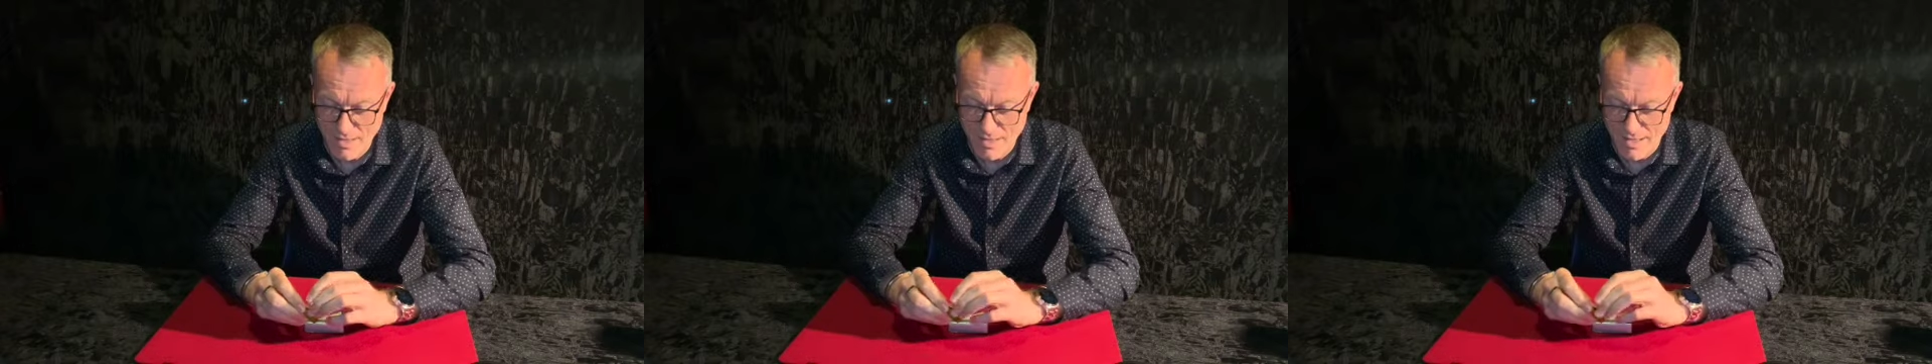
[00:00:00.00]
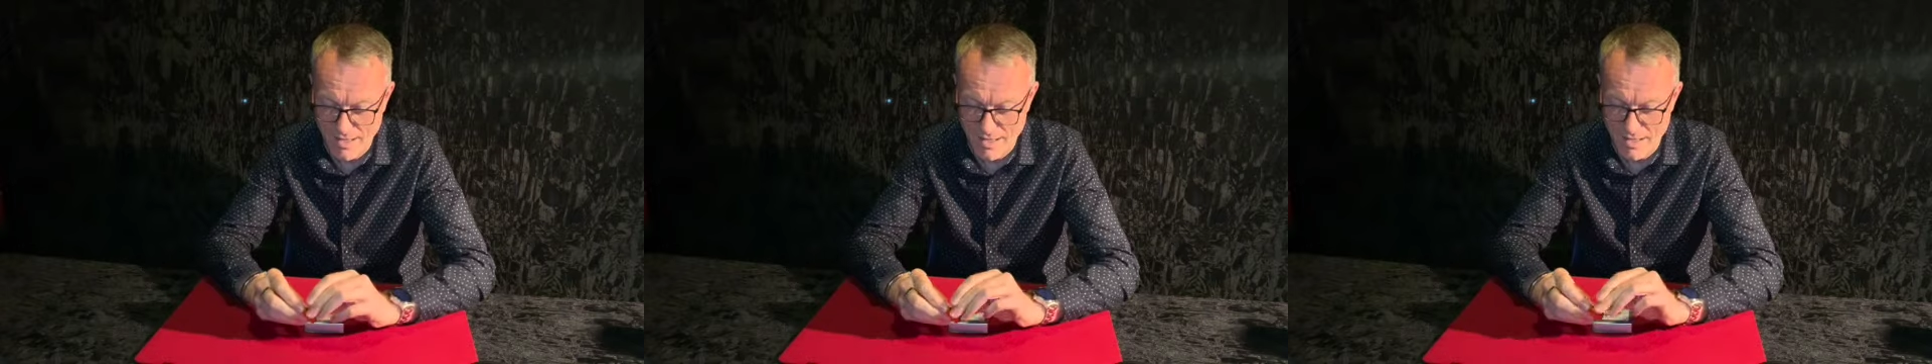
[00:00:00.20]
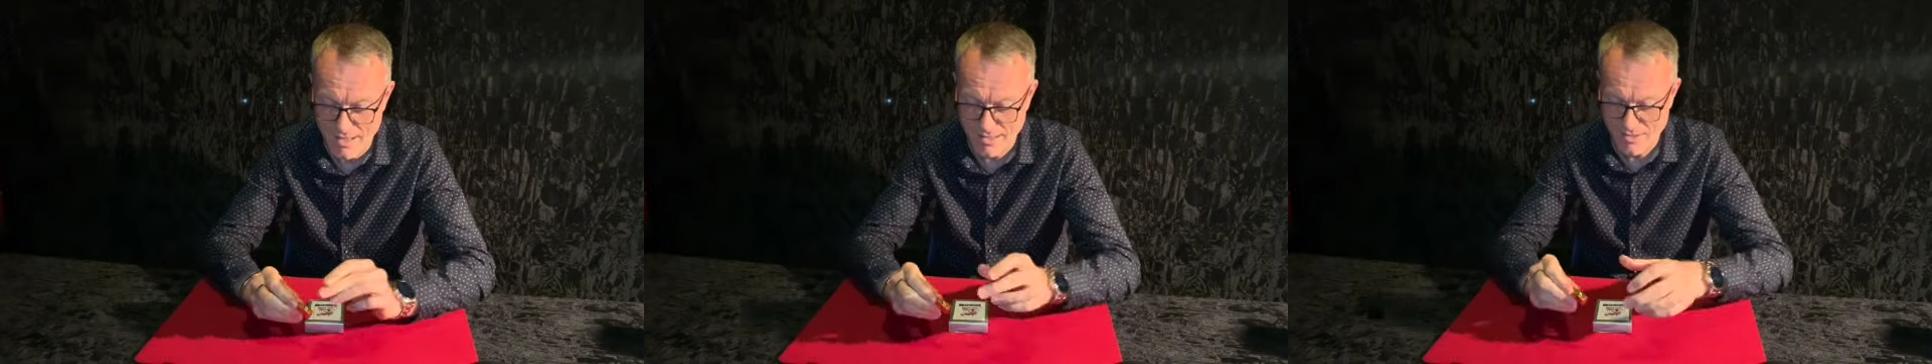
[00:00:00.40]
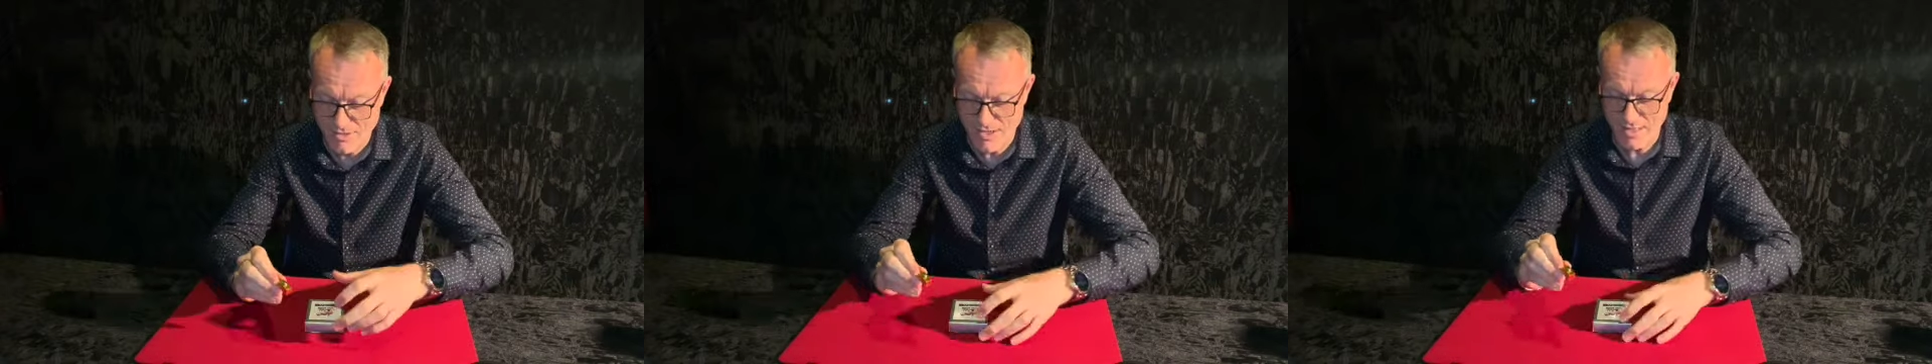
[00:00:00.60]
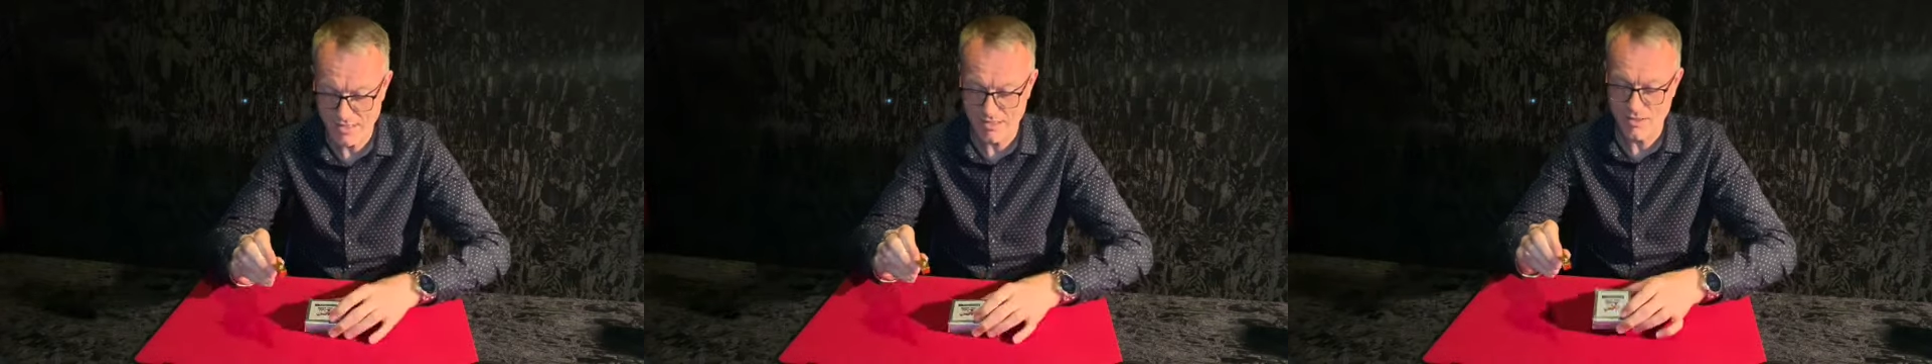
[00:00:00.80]
Uh,
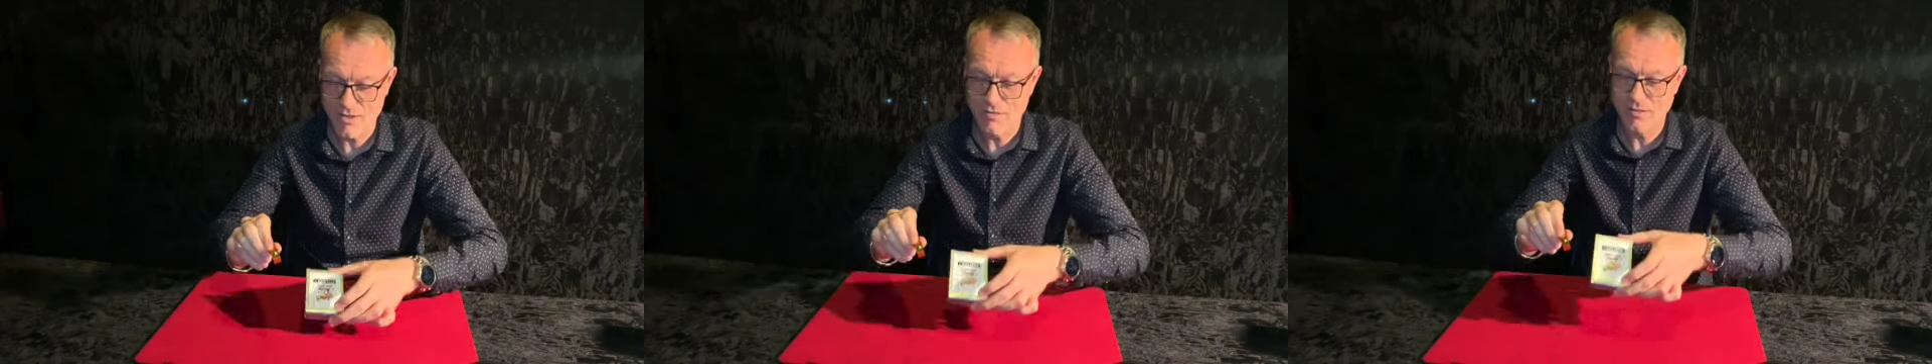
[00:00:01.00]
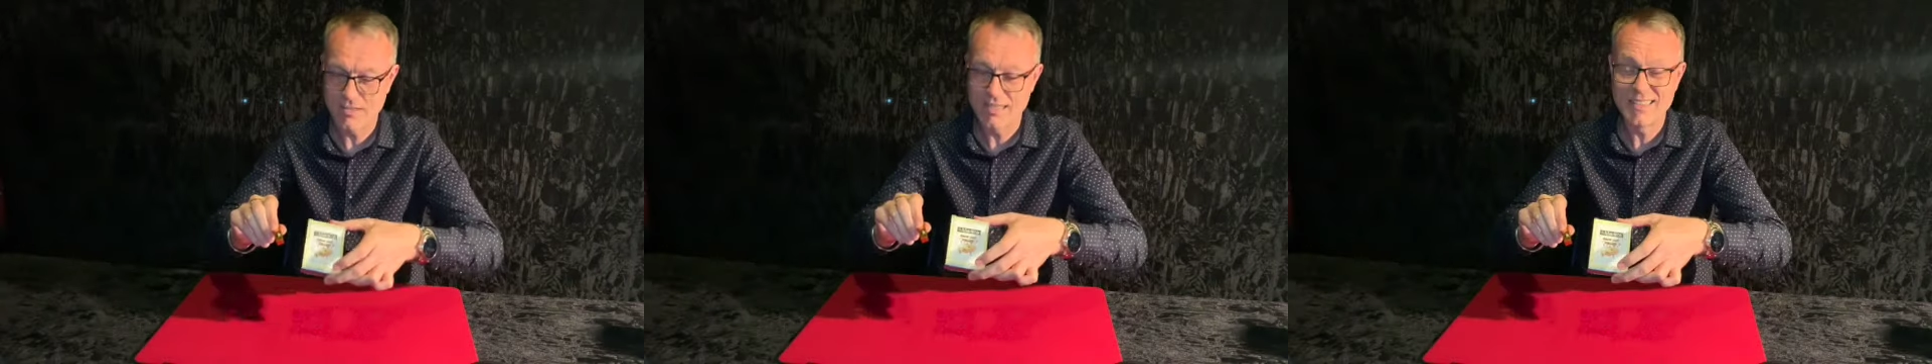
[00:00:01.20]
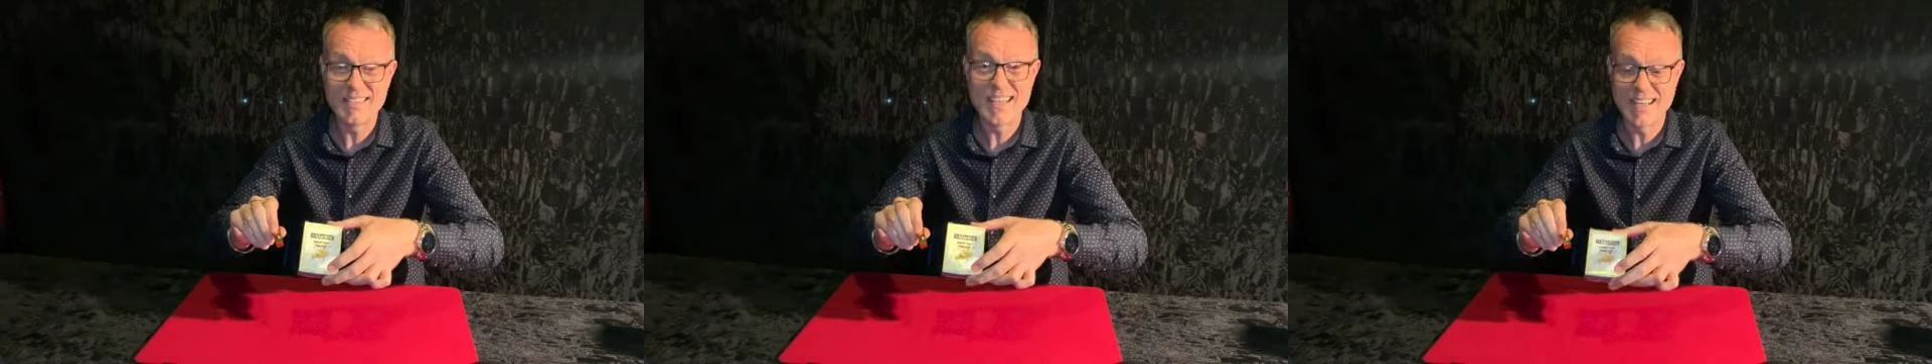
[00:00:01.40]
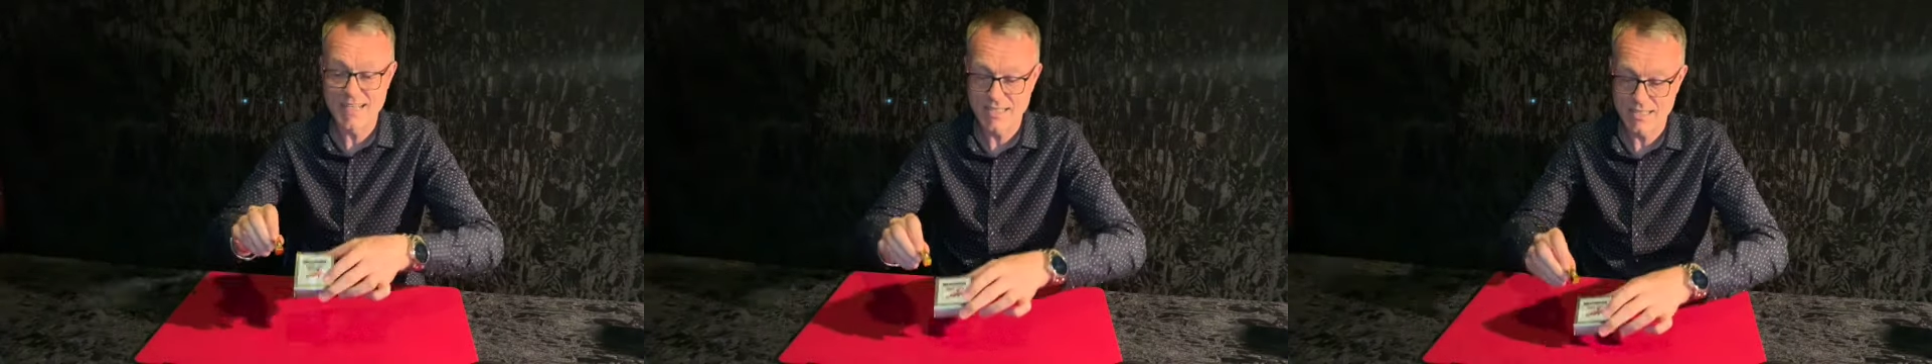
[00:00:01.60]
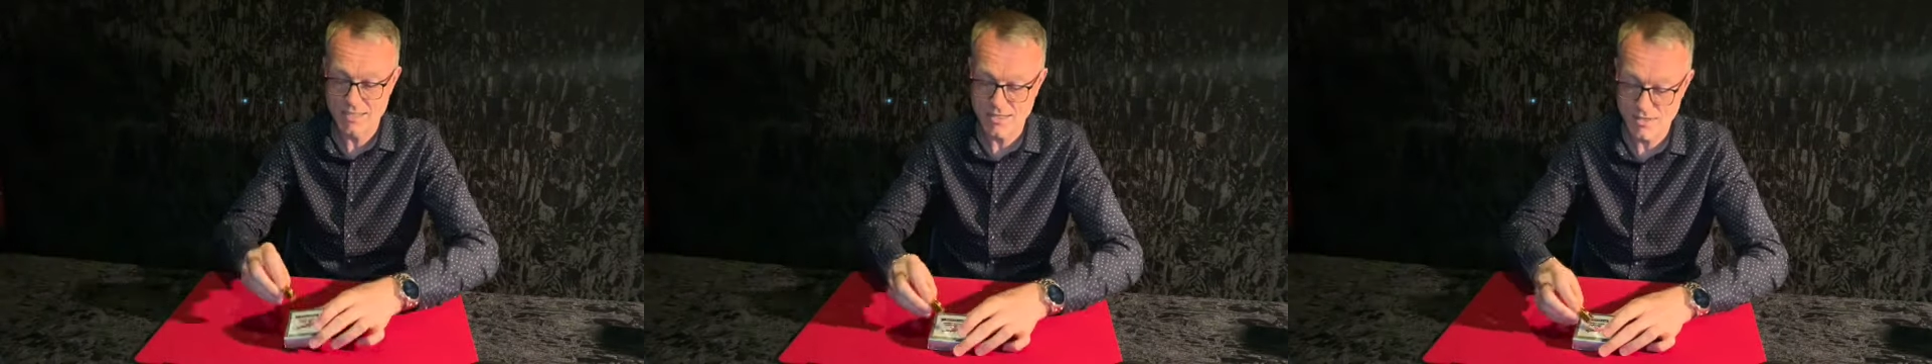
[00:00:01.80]
great little novelty, dead
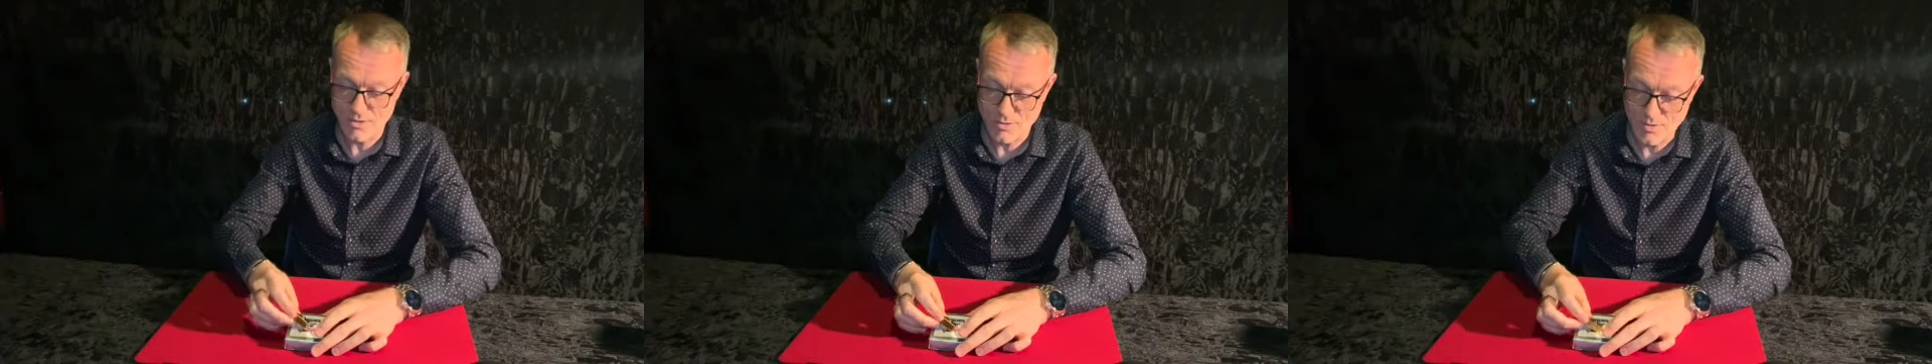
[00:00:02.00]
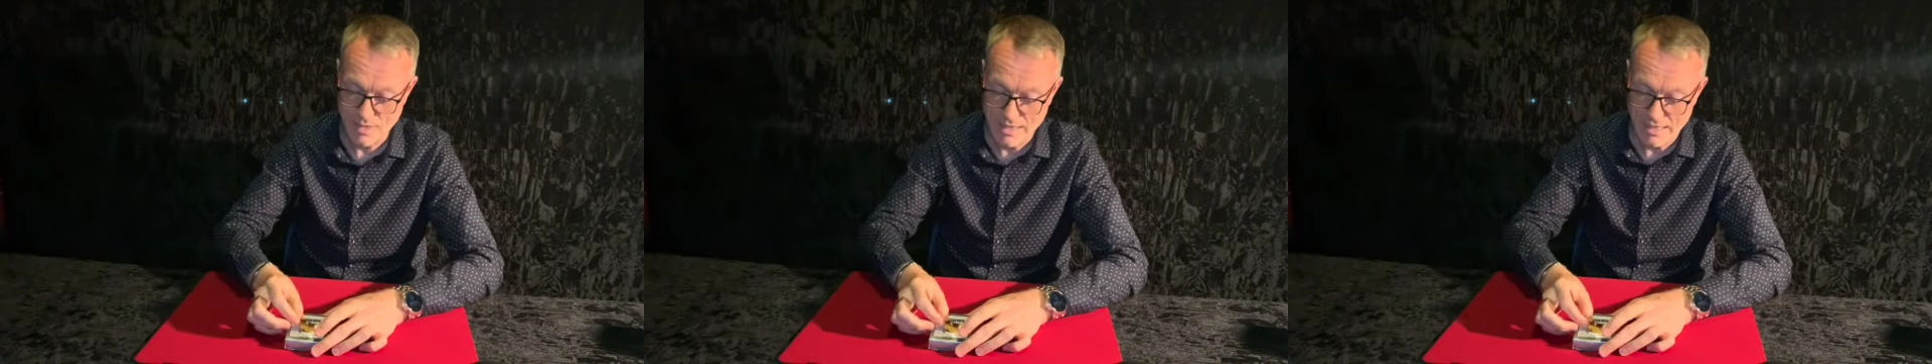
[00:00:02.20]
easy to do,